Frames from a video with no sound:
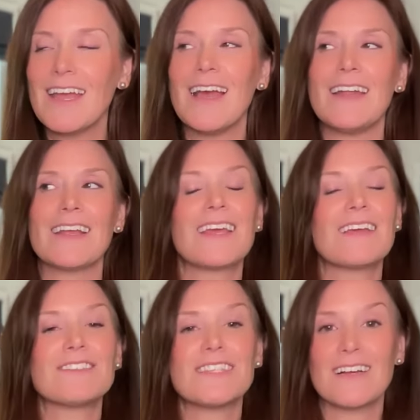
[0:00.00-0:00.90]
and it
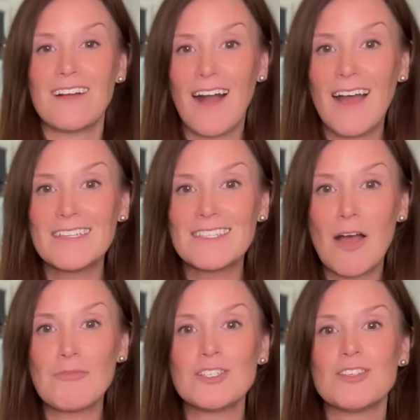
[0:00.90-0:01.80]
gives the guides
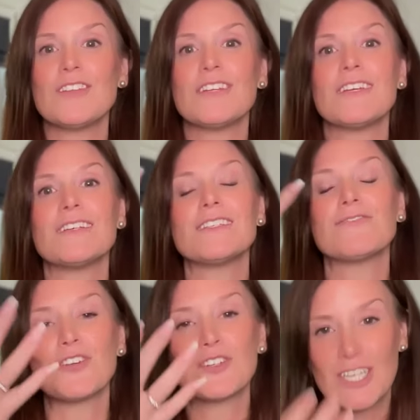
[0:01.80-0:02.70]
opportunities
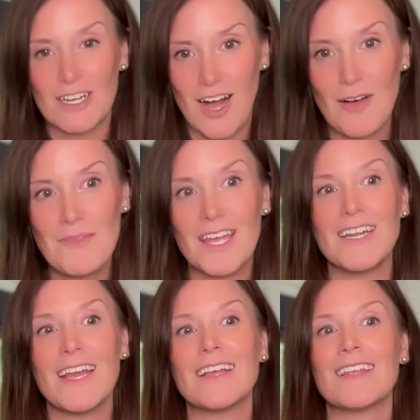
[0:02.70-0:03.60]
to come in
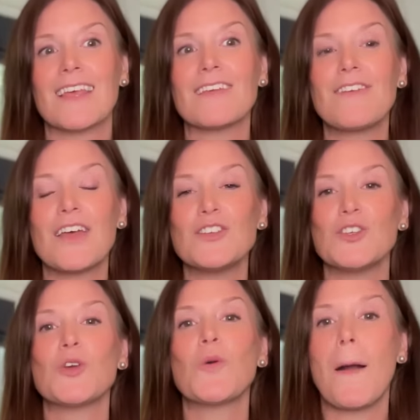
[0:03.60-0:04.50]
and give
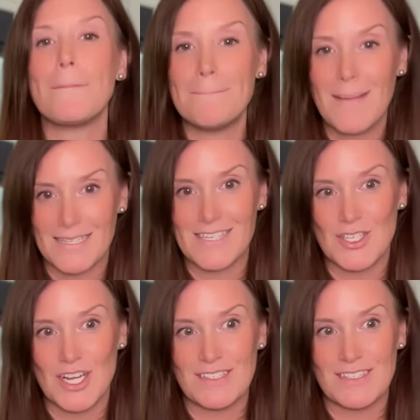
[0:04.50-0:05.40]
you
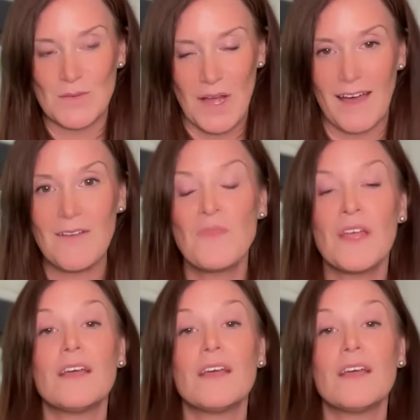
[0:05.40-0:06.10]
messages. Okay.